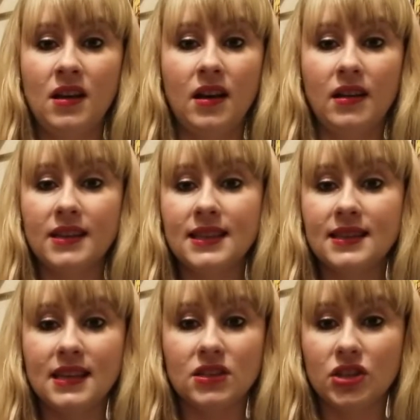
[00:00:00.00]

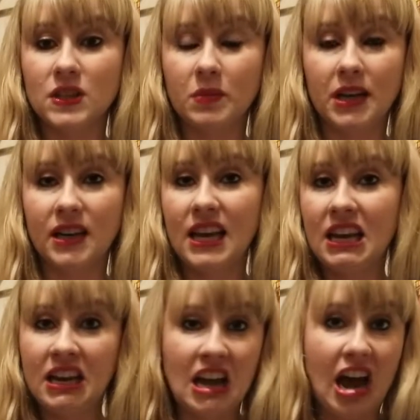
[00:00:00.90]
Alexis has just been
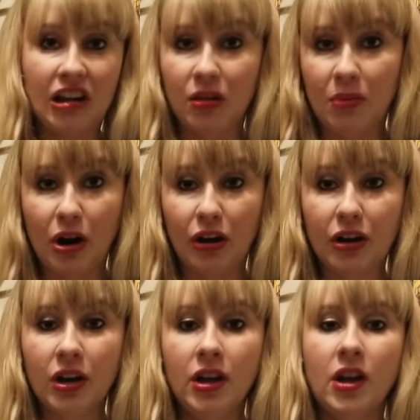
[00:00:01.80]
hitting it out of the
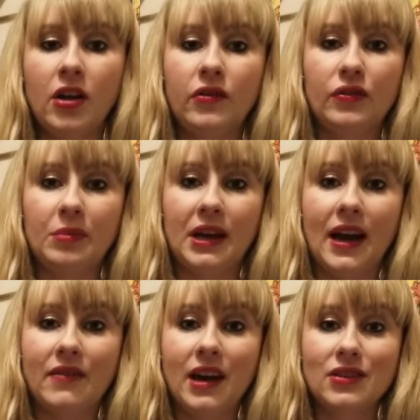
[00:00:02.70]
park for me.
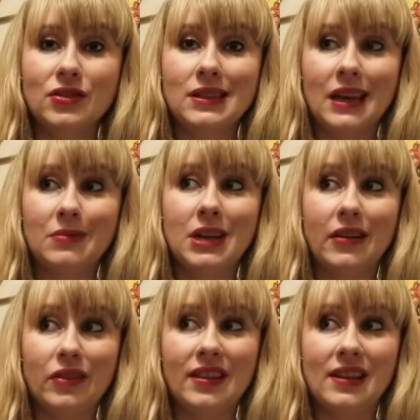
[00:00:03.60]
I've actually kept
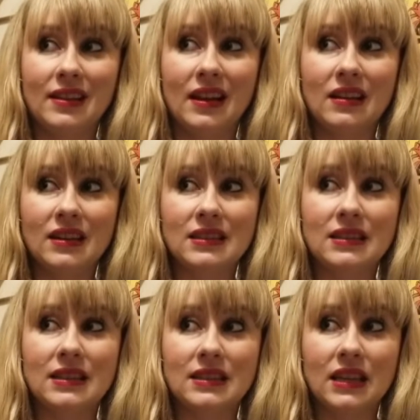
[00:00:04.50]
everything that
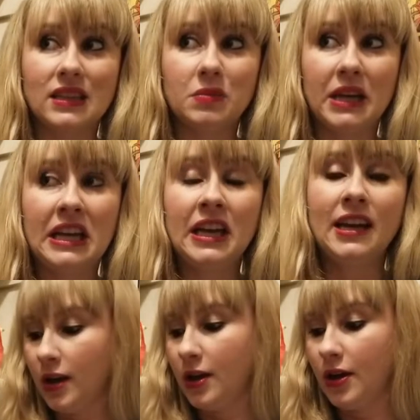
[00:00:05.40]
Alexis has sent to me.
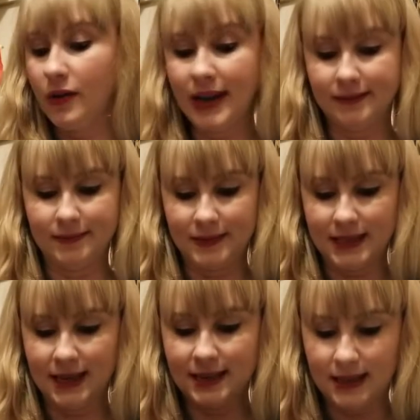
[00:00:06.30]
All right,
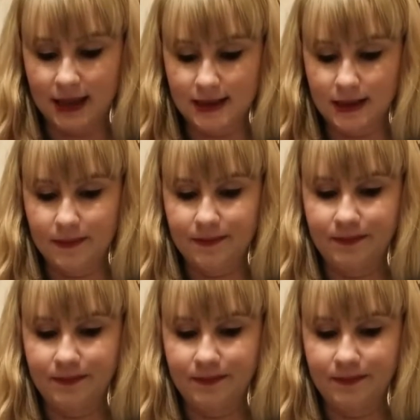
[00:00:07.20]
let's get into this.